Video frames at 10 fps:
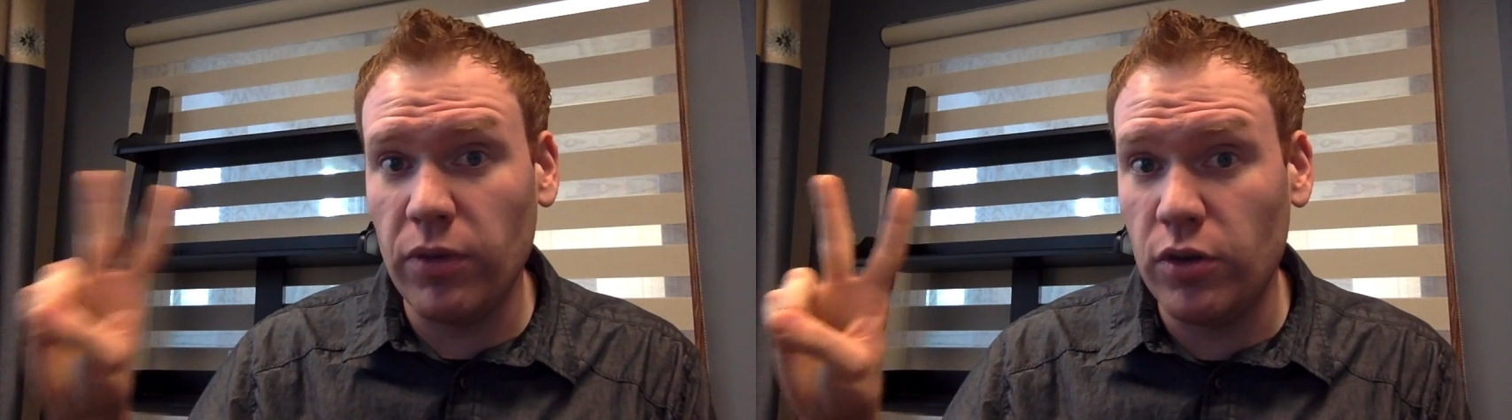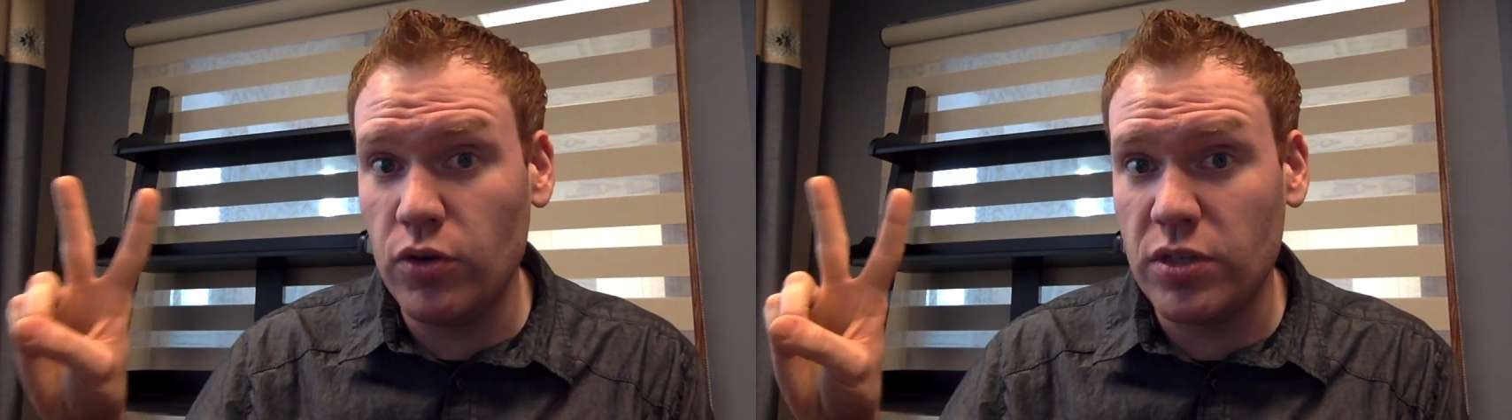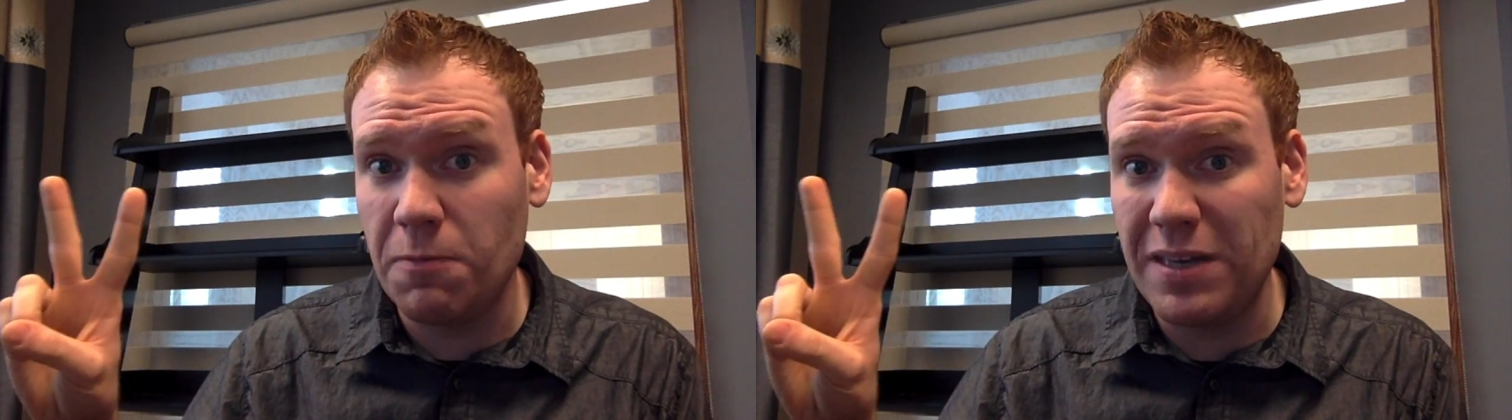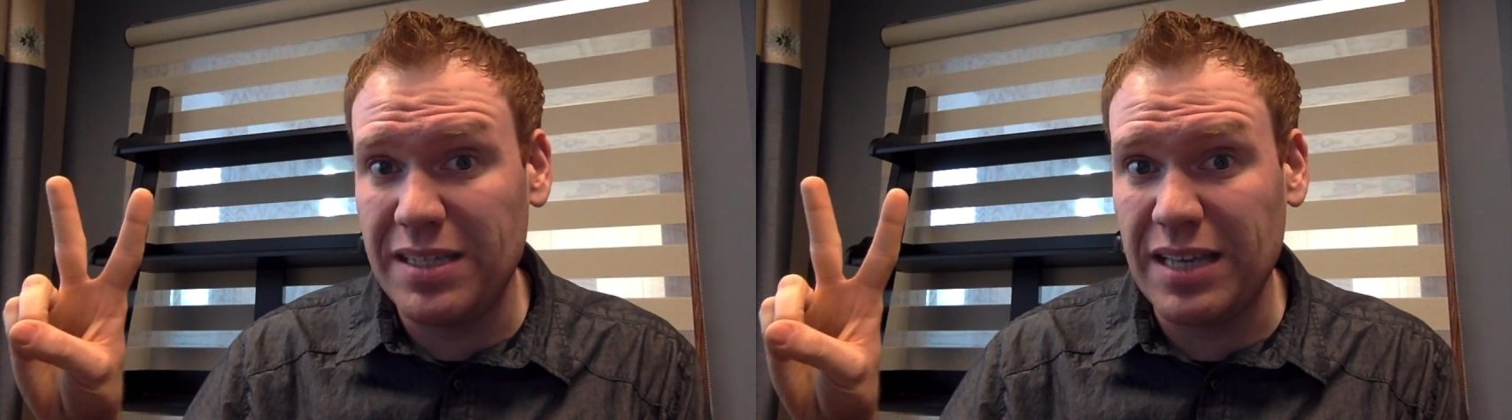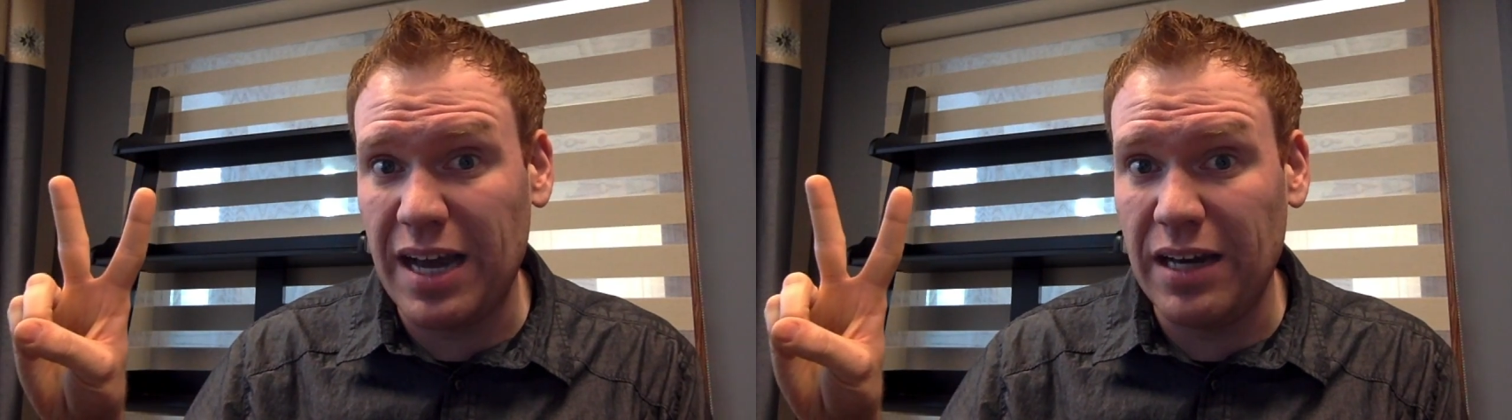use the
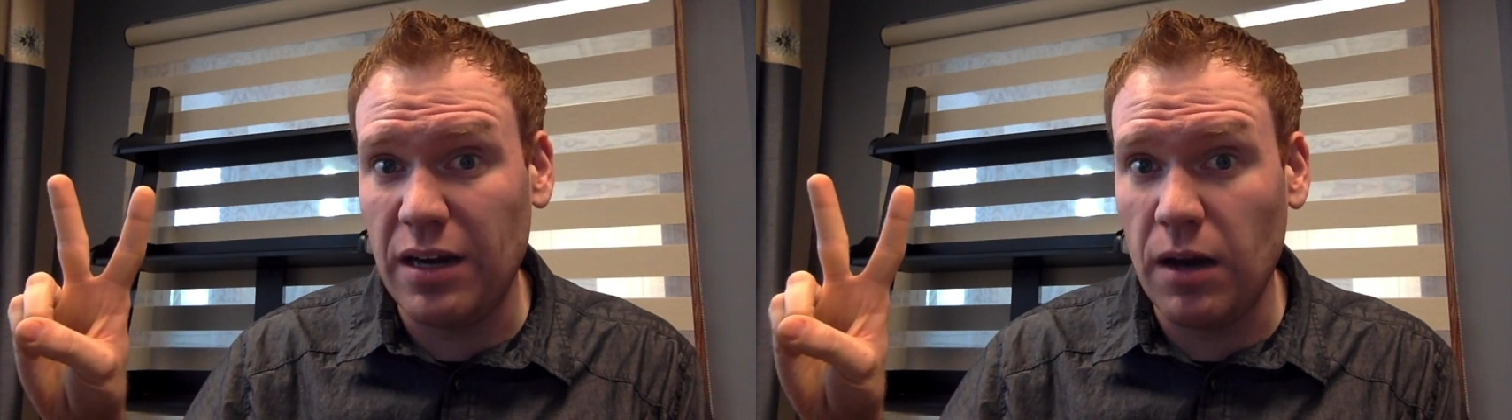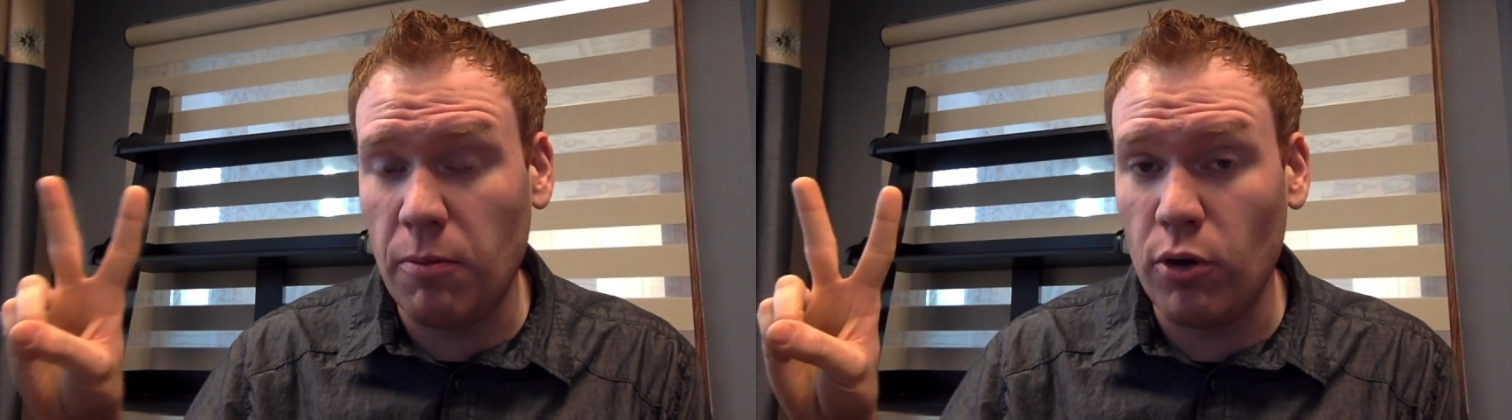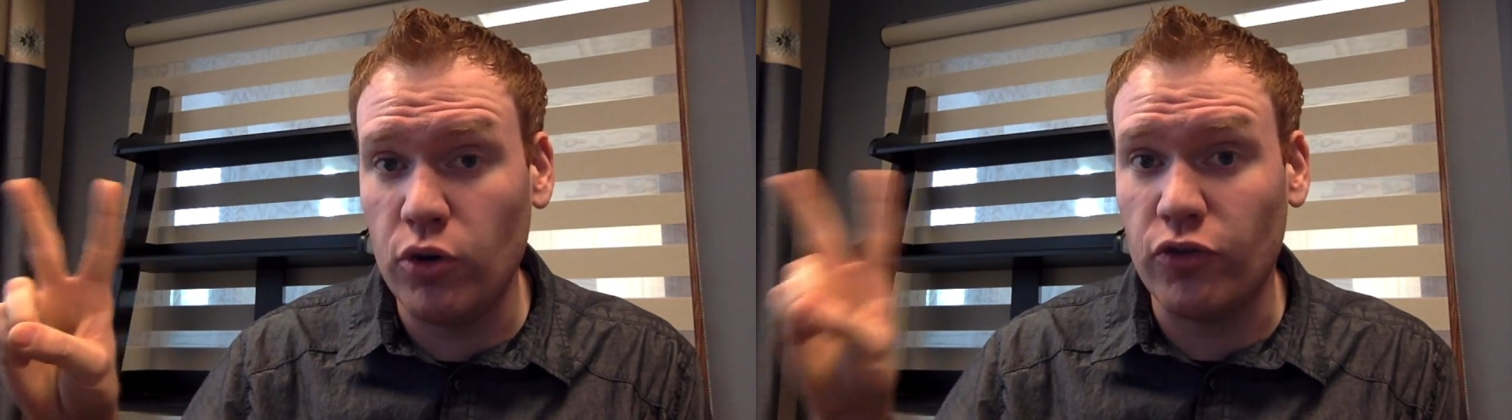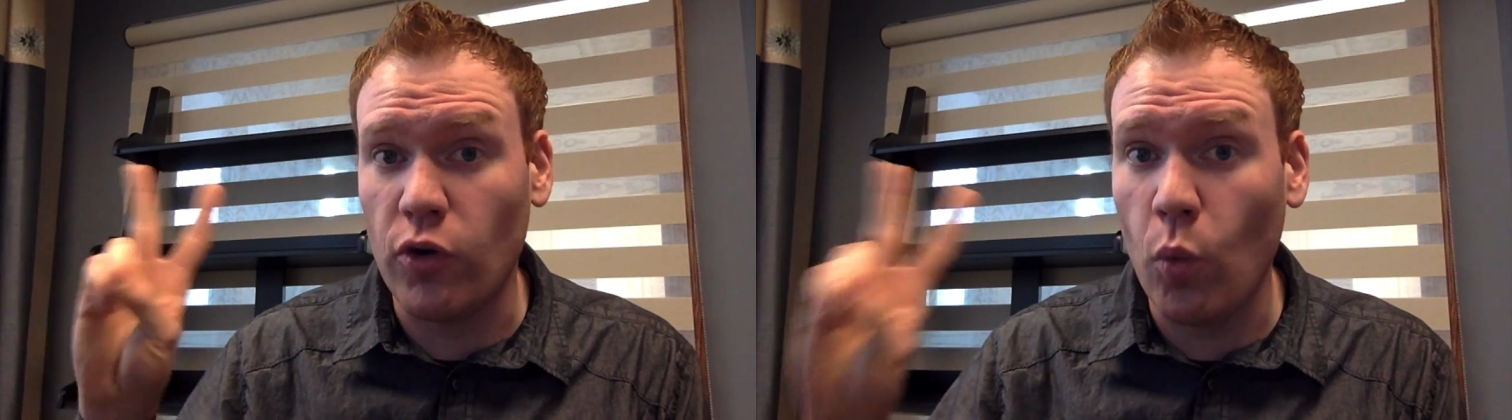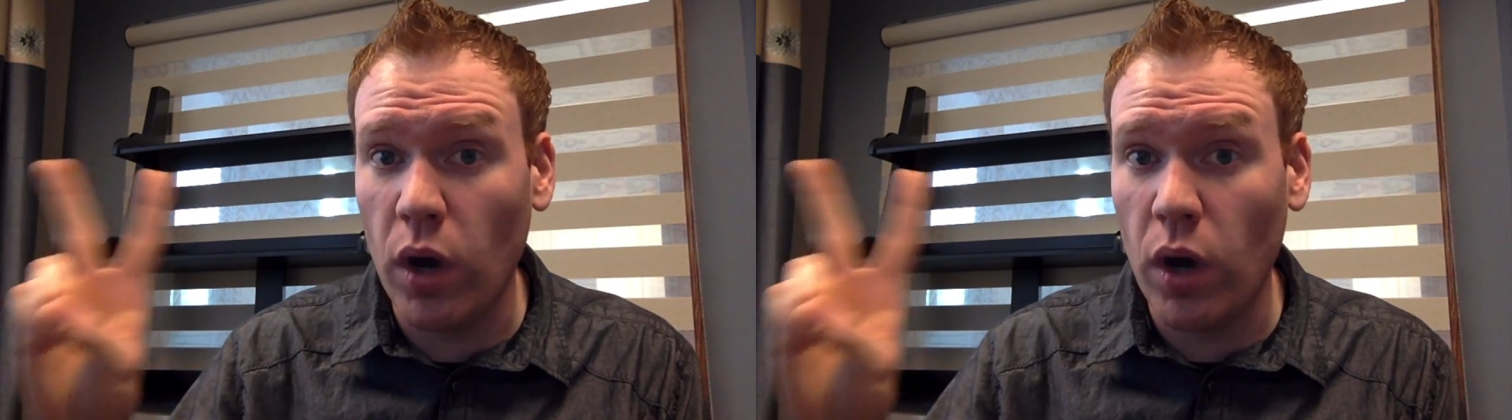peace sign approach for